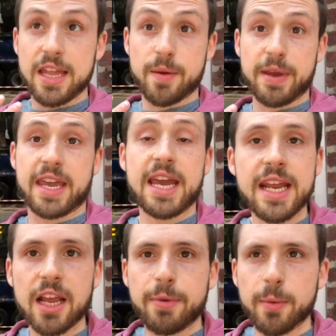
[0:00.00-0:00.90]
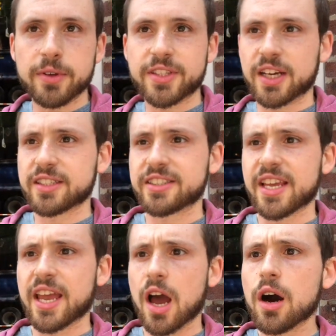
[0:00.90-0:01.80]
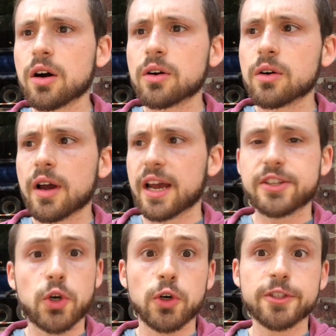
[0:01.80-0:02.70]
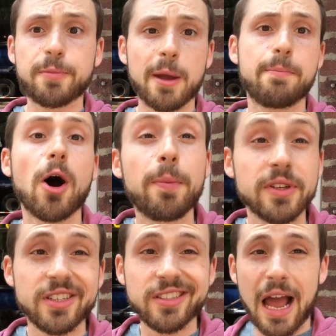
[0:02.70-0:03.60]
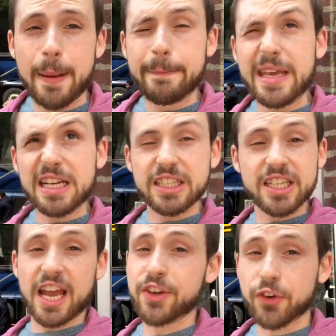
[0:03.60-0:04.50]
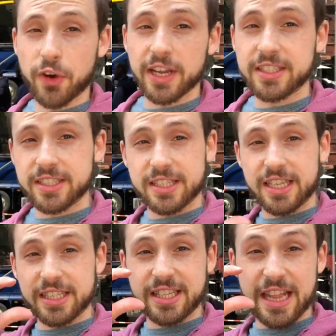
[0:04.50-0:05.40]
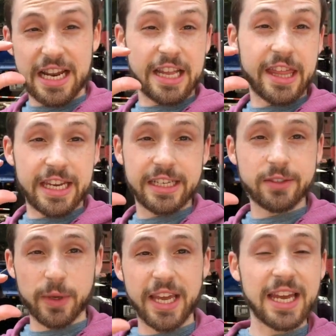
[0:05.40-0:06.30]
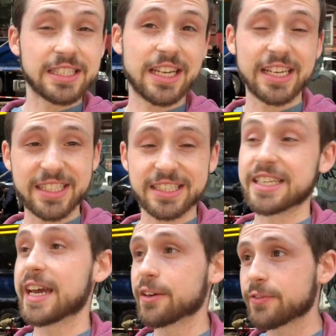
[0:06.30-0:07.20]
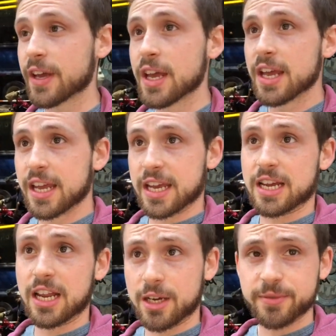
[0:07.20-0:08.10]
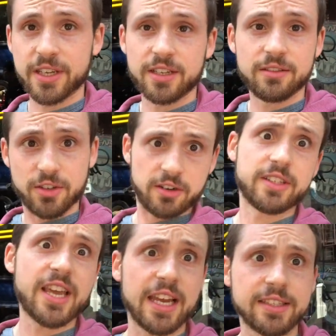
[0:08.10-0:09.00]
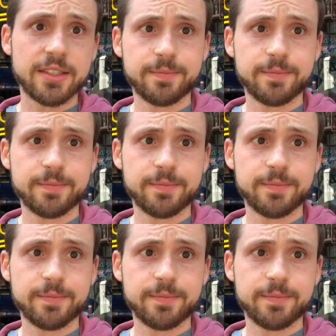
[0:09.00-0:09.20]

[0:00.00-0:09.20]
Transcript: In the beginning, people start to say, oh, it's caused by poppers, it's amyl nitrates, these the little things we gays like to sniff in clubs and during sex.